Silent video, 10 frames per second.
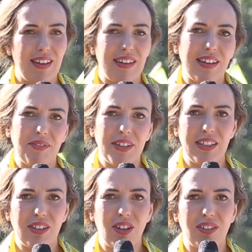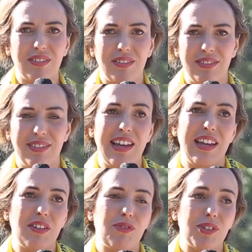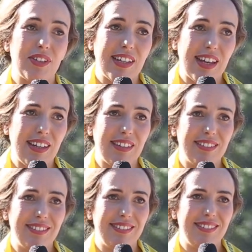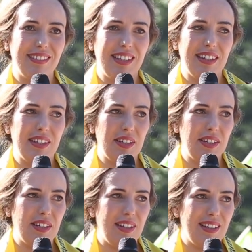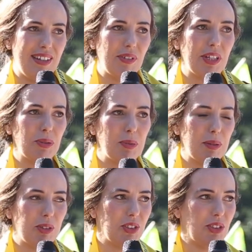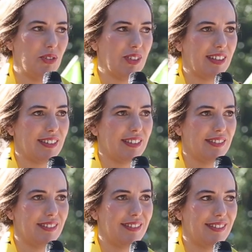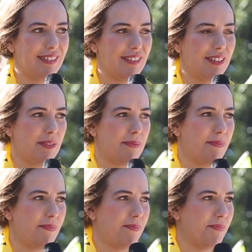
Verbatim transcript: and I really long for the day when he'll be able to do that. Yeah, yeah.